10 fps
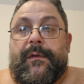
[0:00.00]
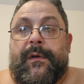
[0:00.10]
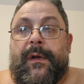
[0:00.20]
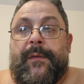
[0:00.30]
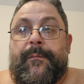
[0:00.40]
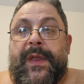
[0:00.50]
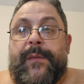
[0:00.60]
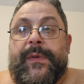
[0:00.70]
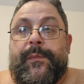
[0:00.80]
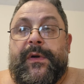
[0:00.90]
Uh,
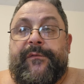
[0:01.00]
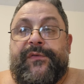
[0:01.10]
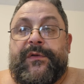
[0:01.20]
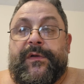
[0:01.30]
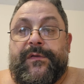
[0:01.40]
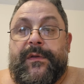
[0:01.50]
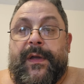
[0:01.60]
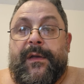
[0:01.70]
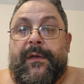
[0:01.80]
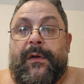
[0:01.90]
many people have suggested
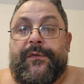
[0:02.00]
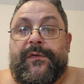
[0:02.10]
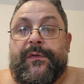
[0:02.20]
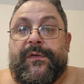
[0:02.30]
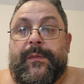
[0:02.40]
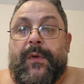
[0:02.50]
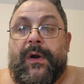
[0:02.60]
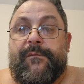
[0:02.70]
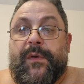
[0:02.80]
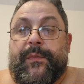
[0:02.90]
that, and also some
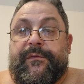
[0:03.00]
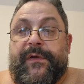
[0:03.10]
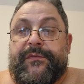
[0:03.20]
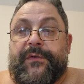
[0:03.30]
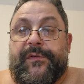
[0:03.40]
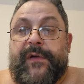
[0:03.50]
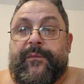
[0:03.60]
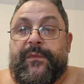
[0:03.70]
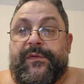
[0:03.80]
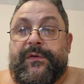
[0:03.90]
carnivore professionals have
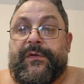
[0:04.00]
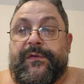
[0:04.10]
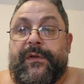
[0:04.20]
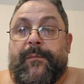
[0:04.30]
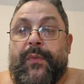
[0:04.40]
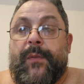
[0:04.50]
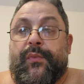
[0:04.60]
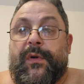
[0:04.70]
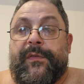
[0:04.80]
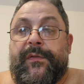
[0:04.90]
suggested a bone
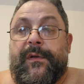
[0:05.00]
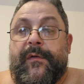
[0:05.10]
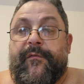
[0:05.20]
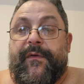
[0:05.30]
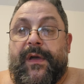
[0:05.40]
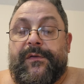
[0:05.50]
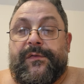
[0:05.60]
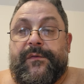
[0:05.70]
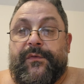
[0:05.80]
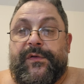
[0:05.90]
broth
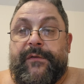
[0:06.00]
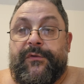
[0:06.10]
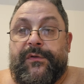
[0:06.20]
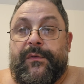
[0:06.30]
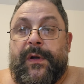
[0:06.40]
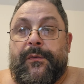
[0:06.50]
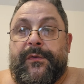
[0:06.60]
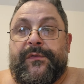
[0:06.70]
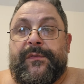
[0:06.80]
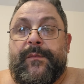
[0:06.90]
fast for 72
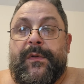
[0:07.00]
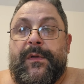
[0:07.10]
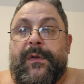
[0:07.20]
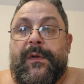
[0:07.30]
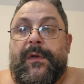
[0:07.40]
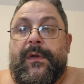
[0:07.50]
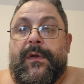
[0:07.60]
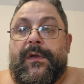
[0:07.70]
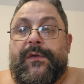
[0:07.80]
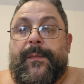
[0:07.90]
hours.
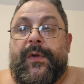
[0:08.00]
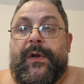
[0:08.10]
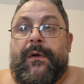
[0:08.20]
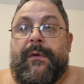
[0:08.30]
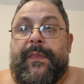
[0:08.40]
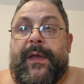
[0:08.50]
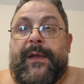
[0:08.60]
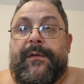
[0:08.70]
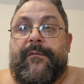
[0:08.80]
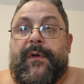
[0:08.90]
So I'm going to go on
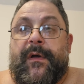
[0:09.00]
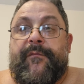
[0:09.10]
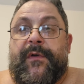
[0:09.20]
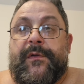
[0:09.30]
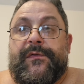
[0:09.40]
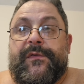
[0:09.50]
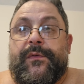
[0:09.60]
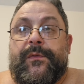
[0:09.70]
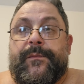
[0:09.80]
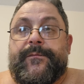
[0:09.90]
that uh, very
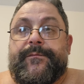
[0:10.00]
soon.